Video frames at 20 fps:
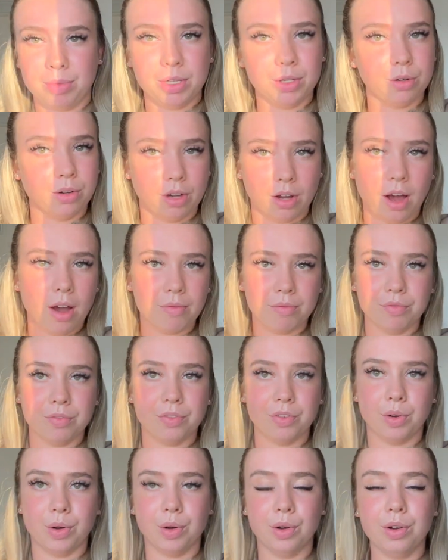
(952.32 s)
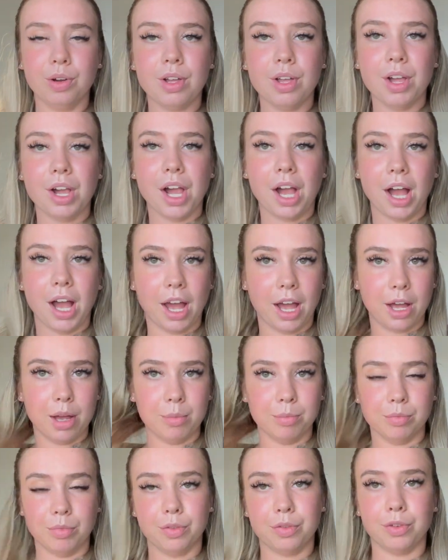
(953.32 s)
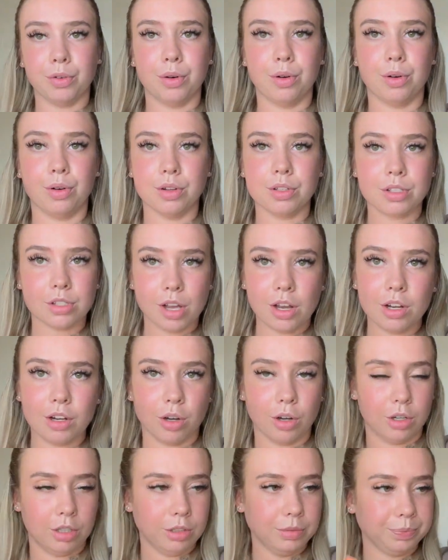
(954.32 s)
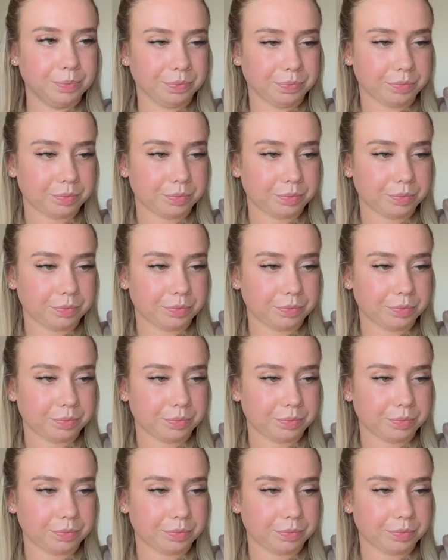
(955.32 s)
been on a hunt for um, for so long.